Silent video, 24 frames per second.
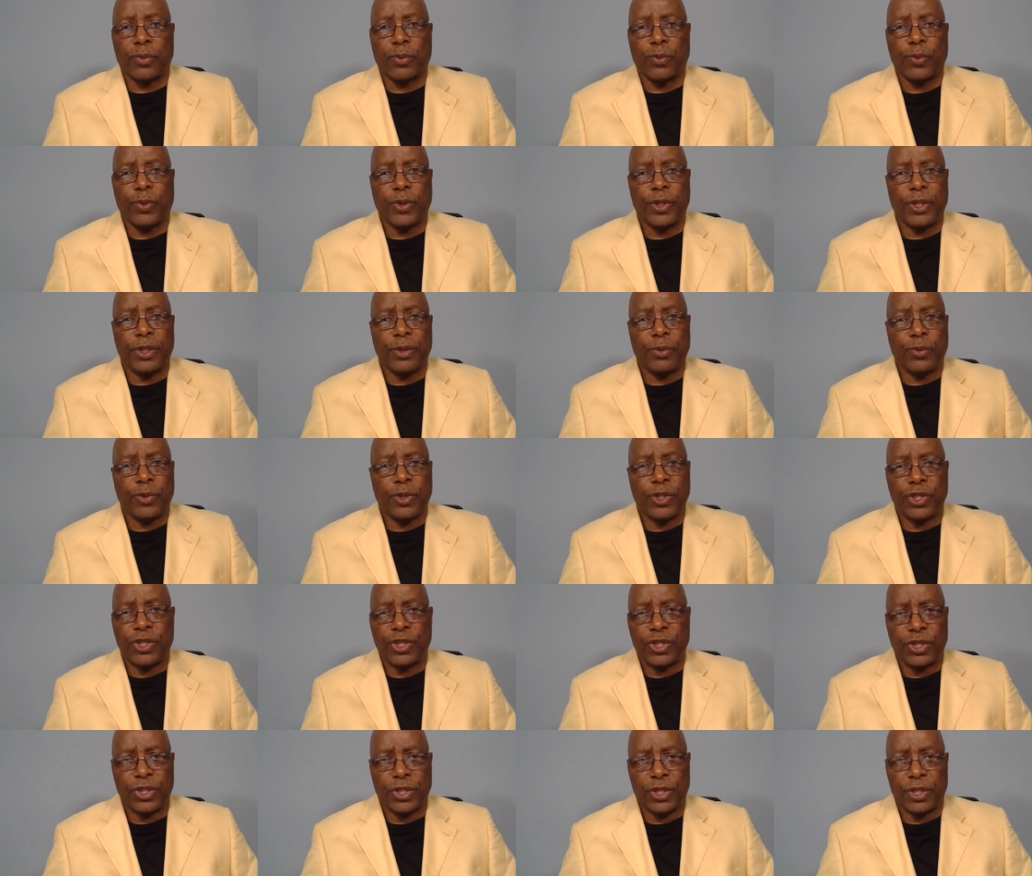we we
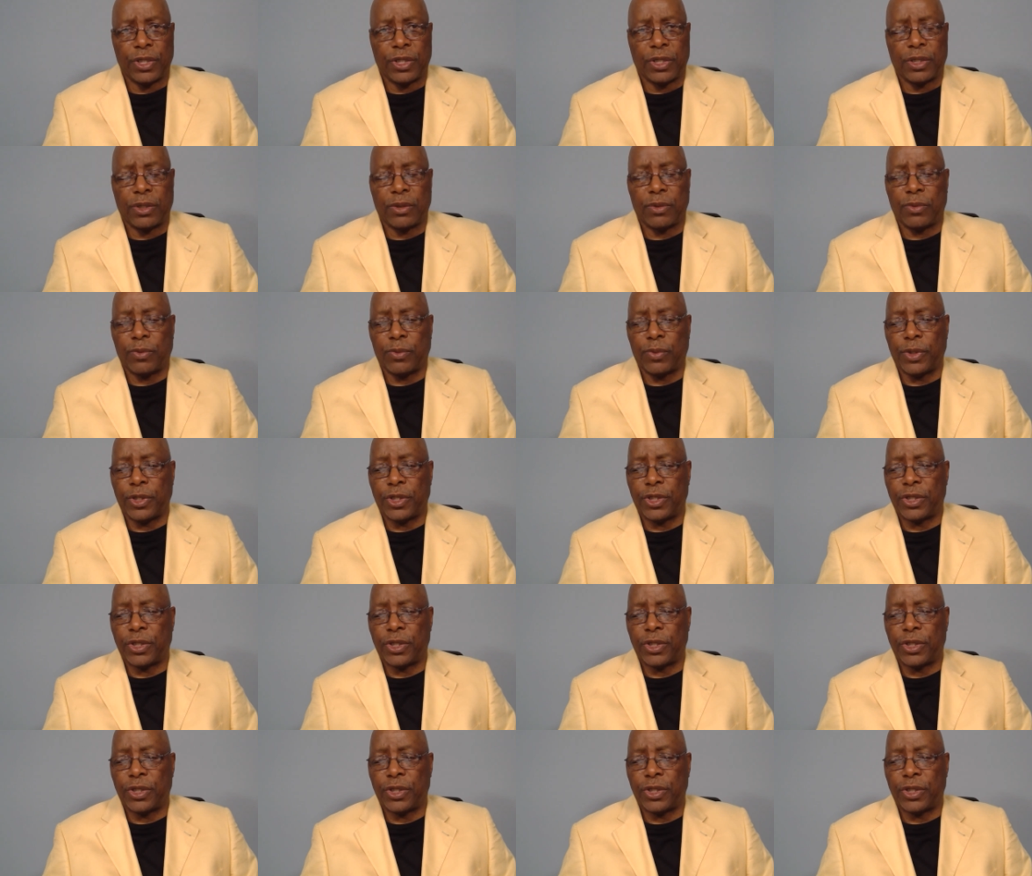shouldn't, we